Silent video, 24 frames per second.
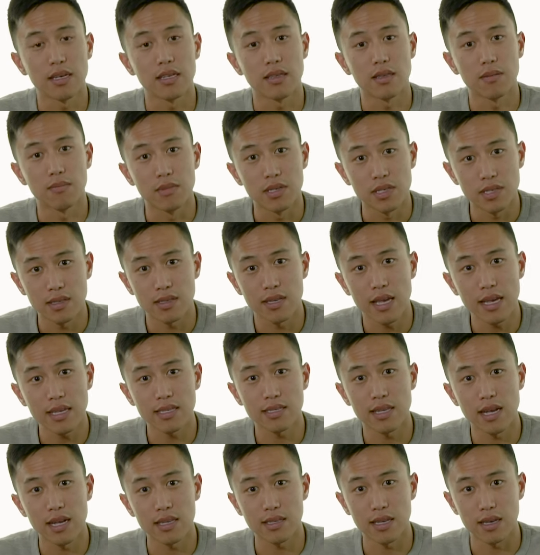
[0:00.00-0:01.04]
the
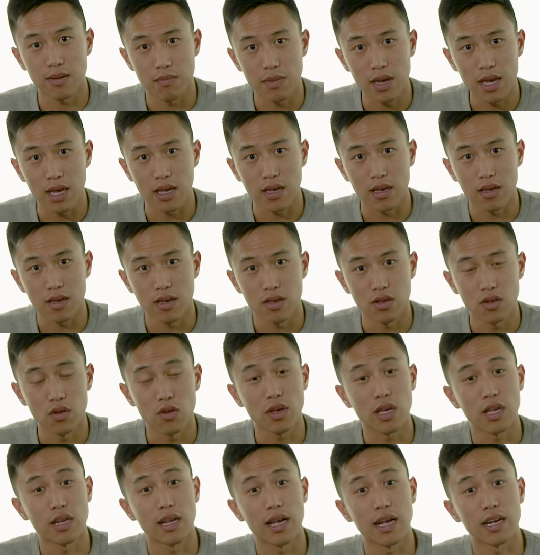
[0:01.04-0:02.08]
mistakes that they make, you
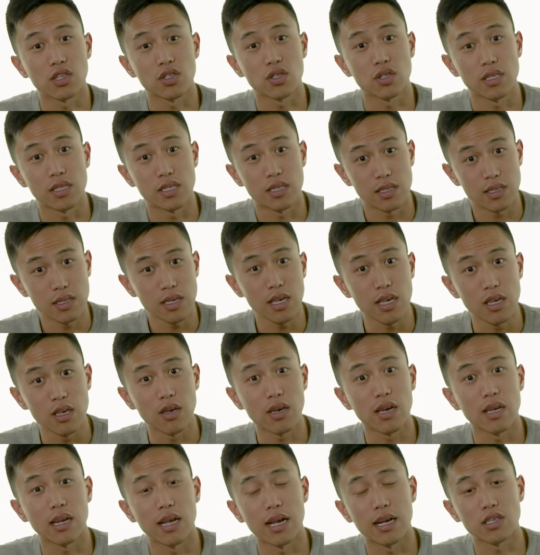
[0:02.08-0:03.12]
can actually see, you
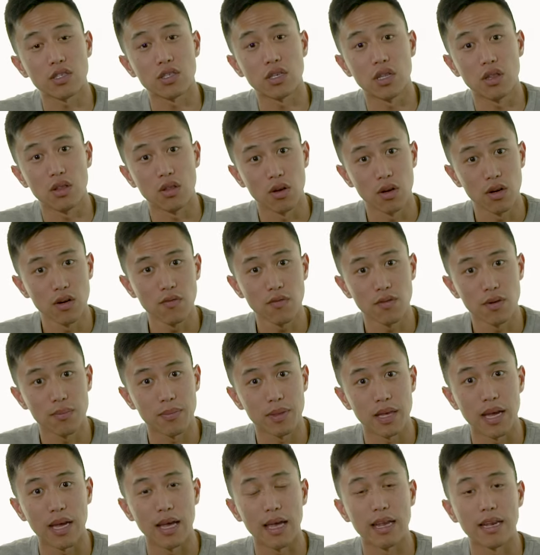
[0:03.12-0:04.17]
can actually learn from
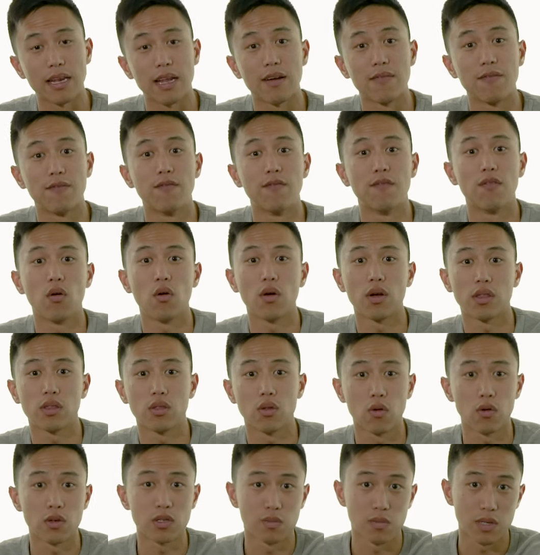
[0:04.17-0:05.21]
that and avoid
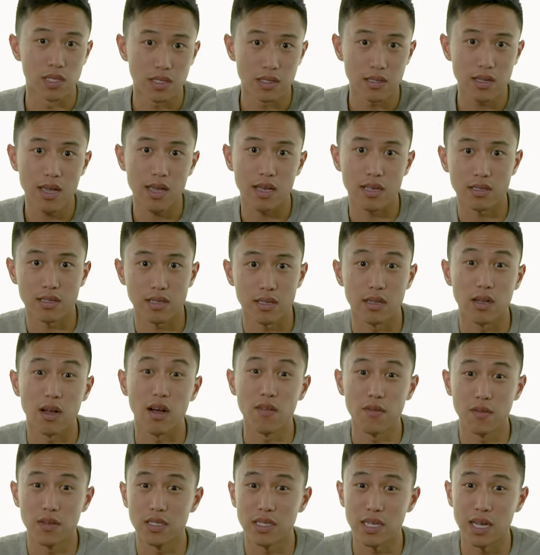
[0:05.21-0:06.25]
those mistakes. And
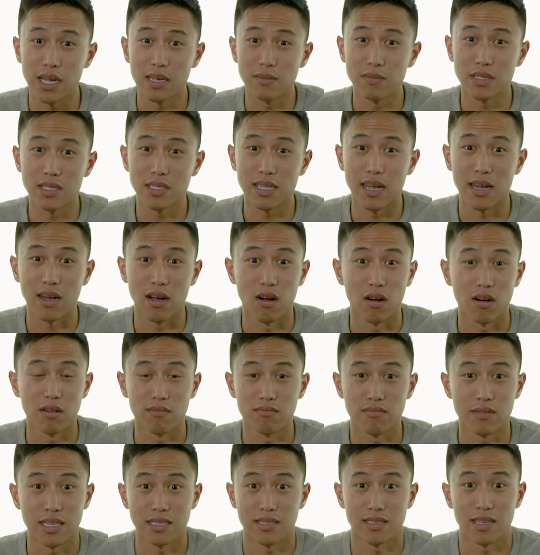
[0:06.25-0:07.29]
oftentimes
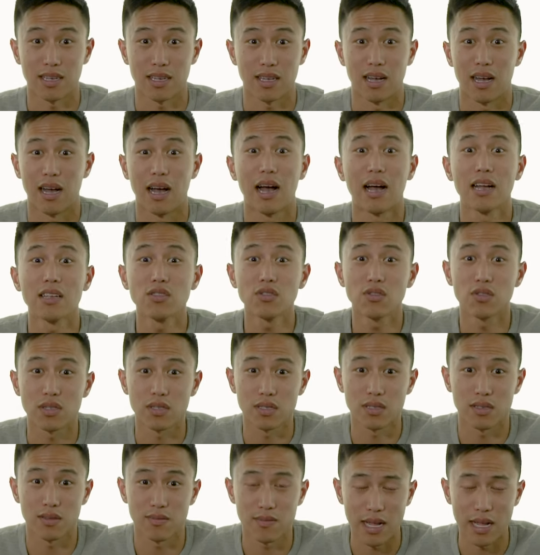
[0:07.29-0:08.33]
that's like
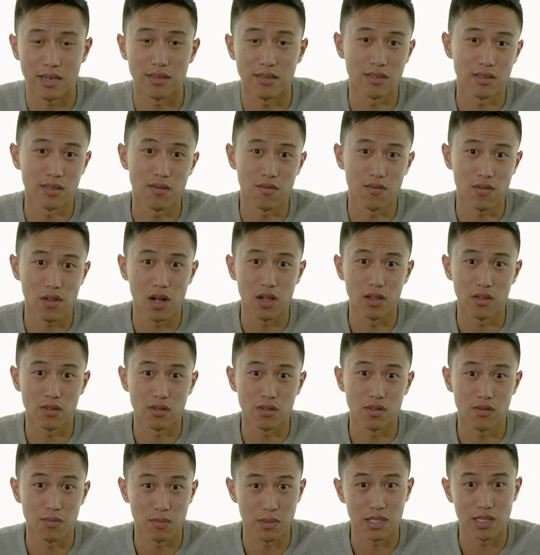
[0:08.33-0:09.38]
hundreds of thousands of
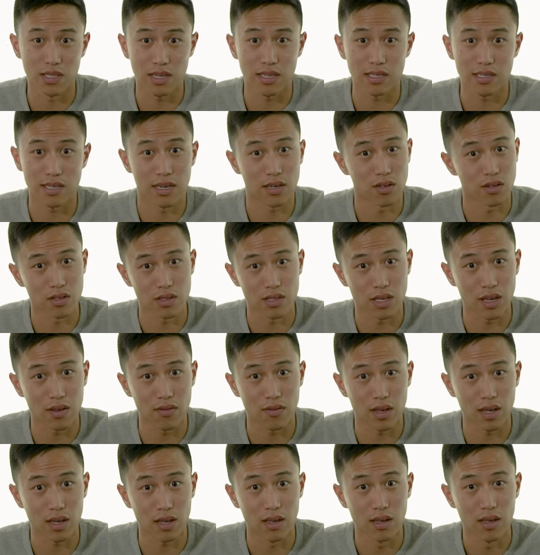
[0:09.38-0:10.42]
dollars of mistakes that you're
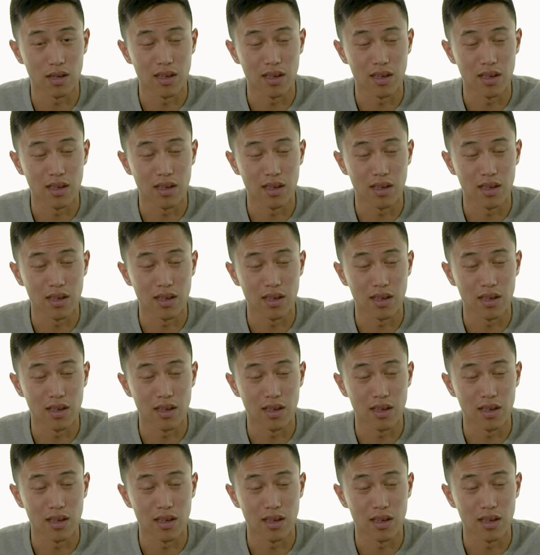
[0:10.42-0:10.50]
saving,